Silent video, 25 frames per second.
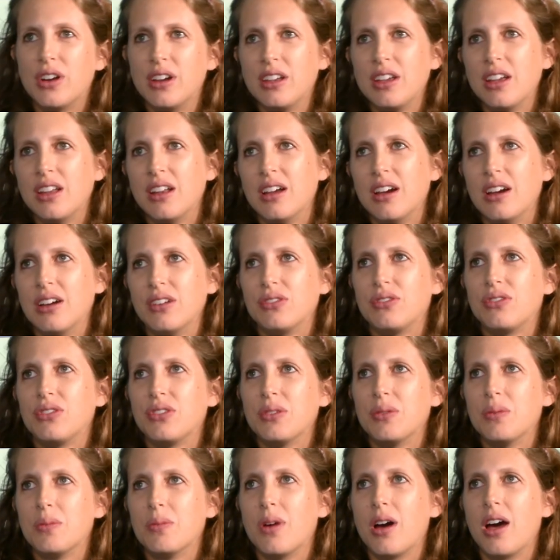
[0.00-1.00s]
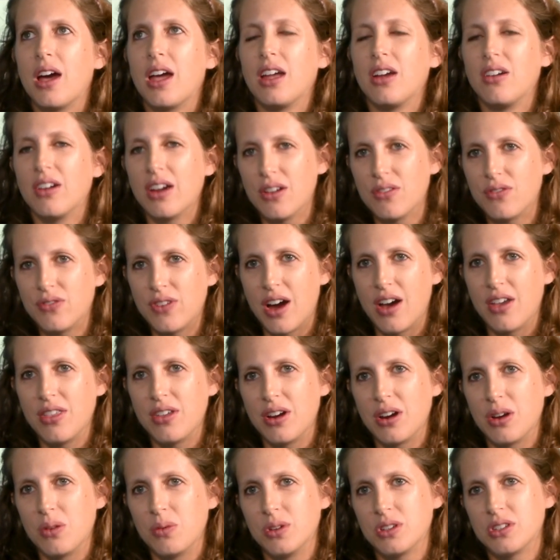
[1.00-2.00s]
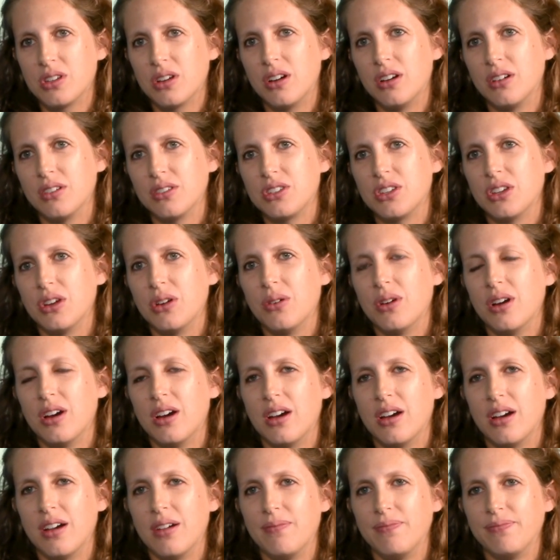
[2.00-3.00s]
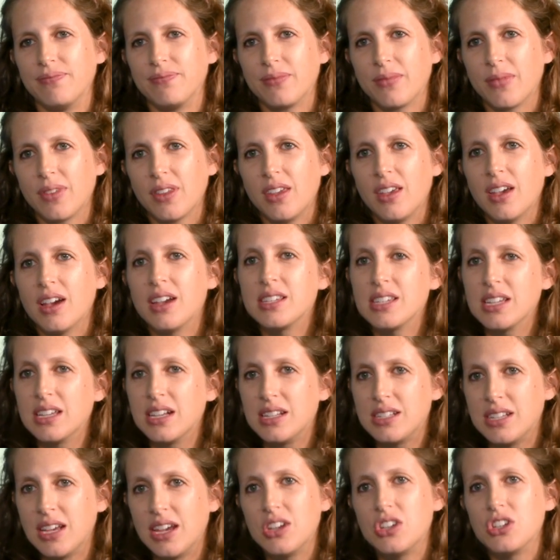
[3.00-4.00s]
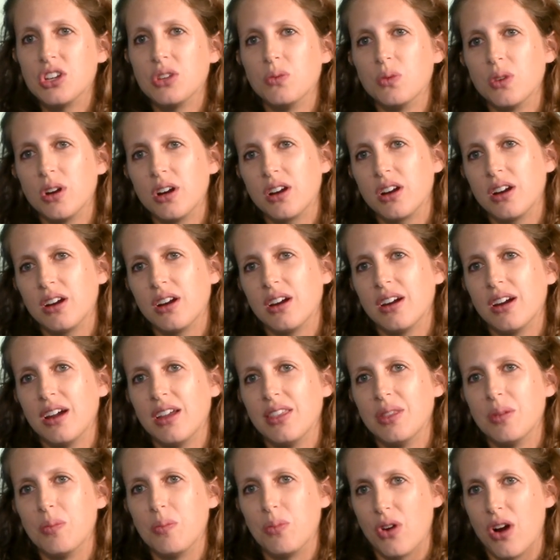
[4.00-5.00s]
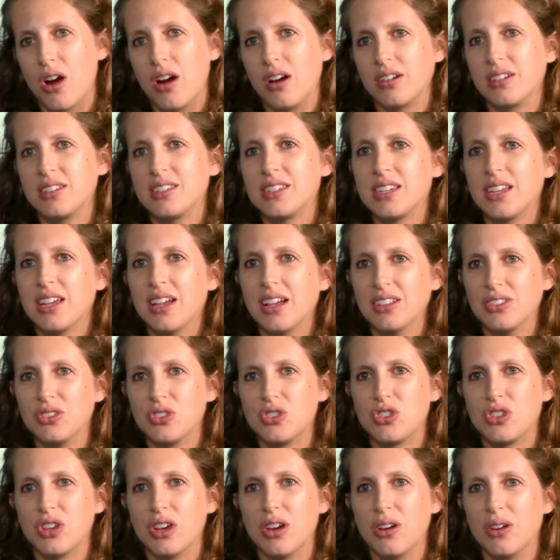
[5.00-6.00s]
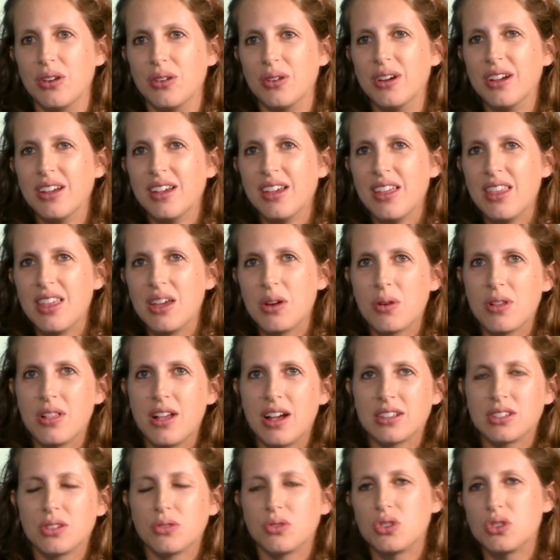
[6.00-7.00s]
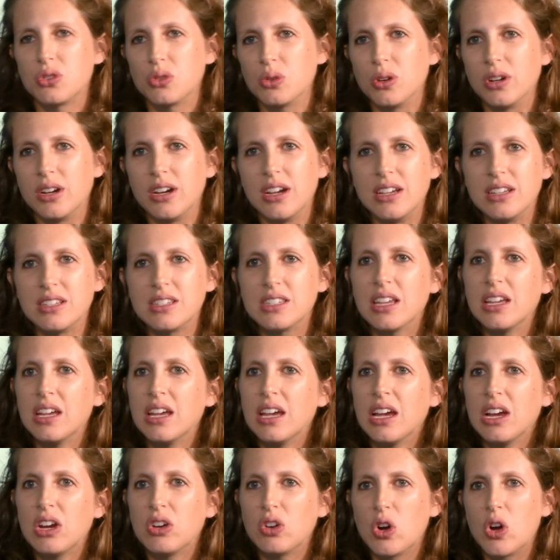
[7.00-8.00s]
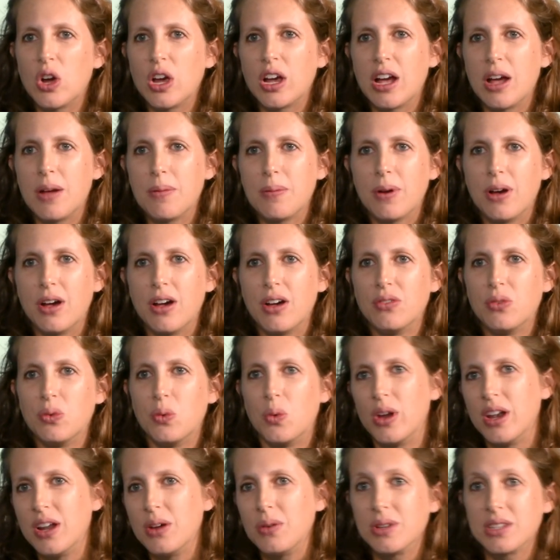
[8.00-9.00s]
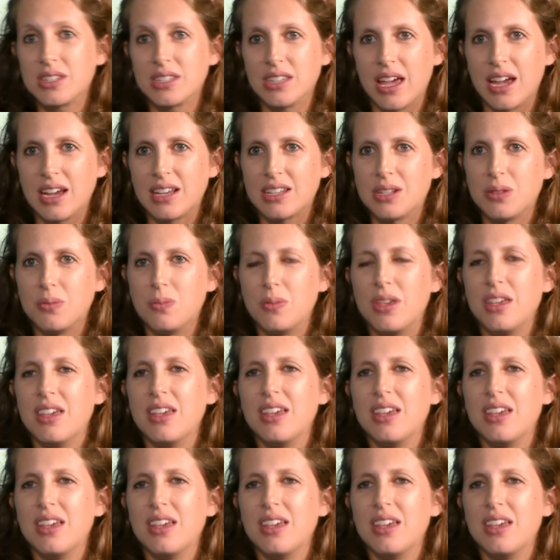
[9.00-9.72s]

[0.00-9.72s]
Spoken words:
funny enough, my grandfather was also a sanitation worker in the Bronx, and so there were lots of stories growing up of what it was like to